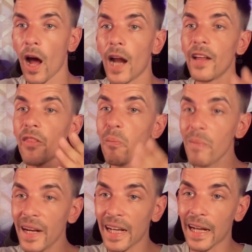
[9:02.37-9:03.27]
And at the
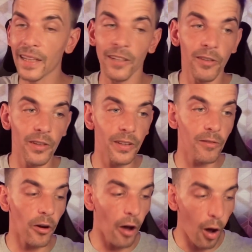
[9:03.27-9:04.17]
minute, they're
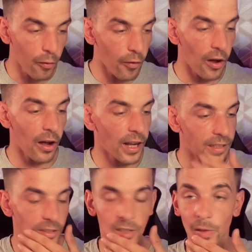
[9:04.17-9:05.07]
on offer,
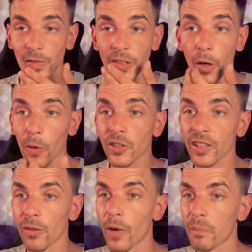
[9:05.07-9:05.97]
and so if you go onto
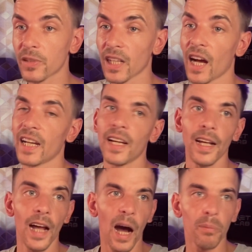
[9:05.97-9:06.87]
the website,
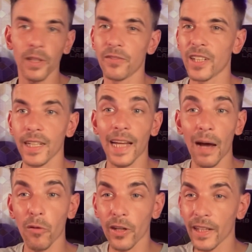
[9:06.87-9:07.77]
I believe you can get
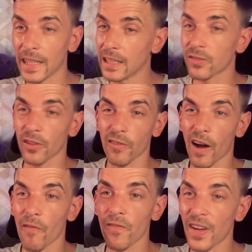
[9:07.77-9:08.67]
one of these for
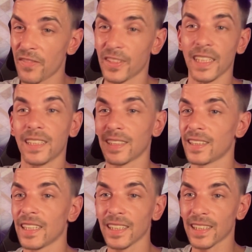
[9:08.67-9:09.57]
around £50 to
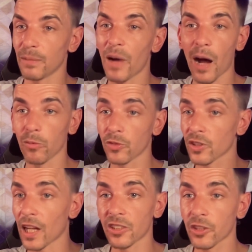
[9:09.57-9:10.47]

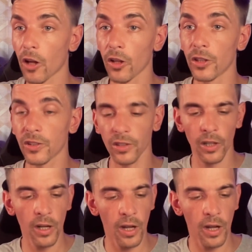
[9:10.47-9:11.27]
£60/dollars.